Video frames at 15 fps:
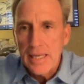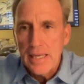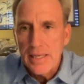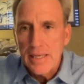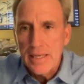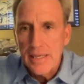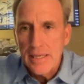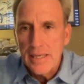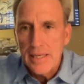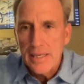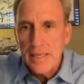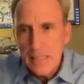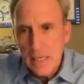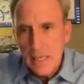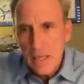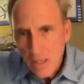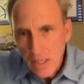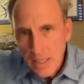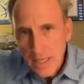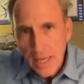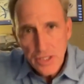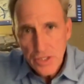in our
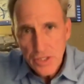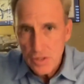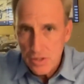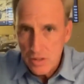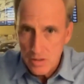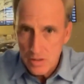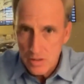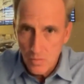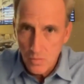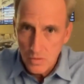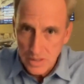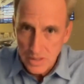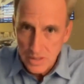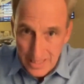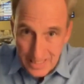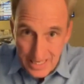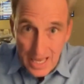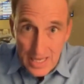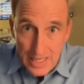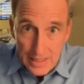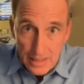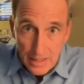case
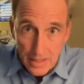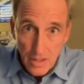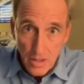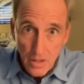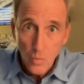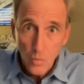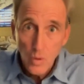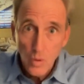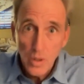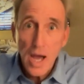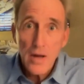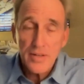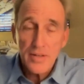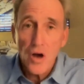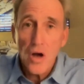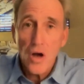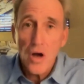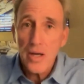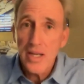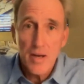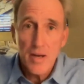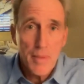today, we're not
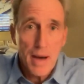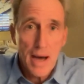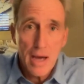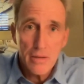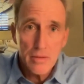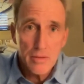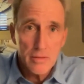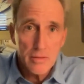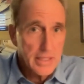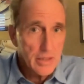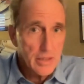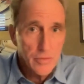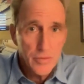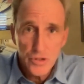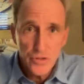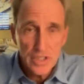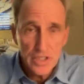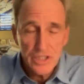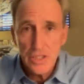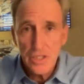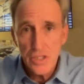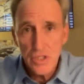talking about gear
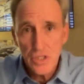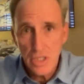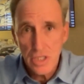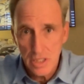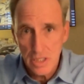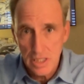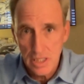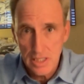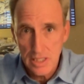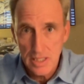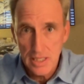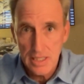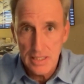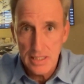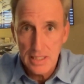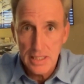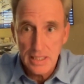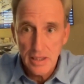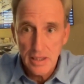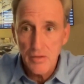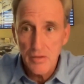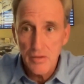restrictions and
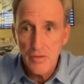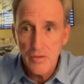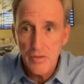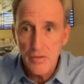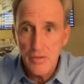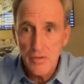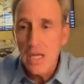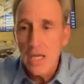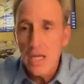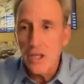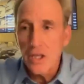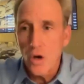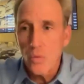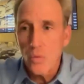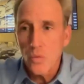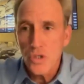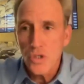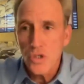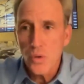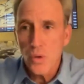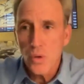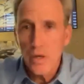gear that, you know,
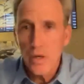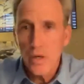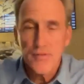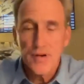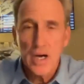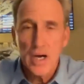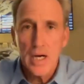was sort of